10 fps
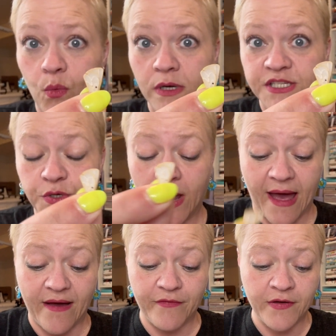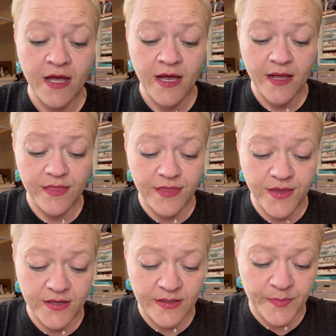once you have
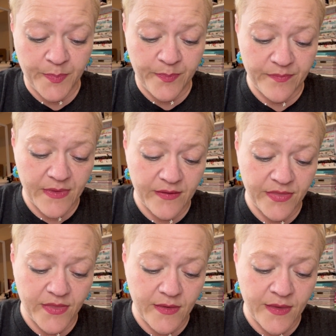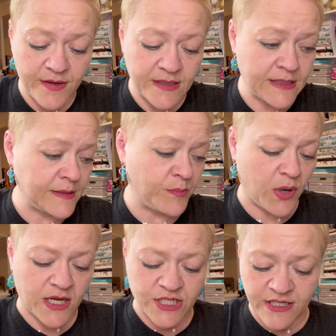the
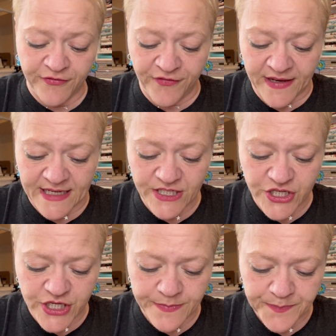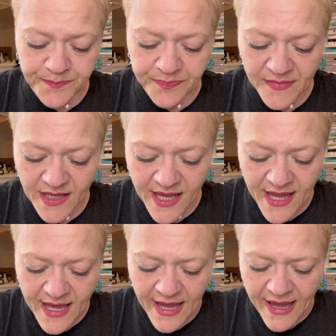project finished.
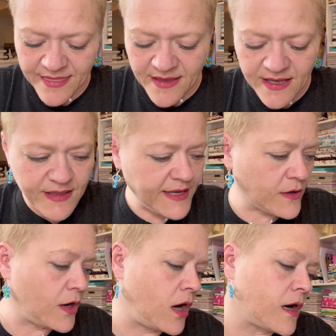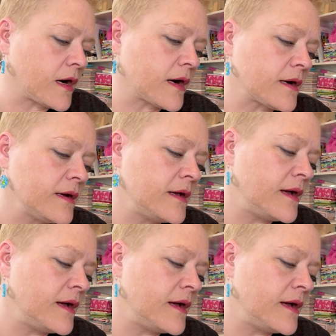And then there are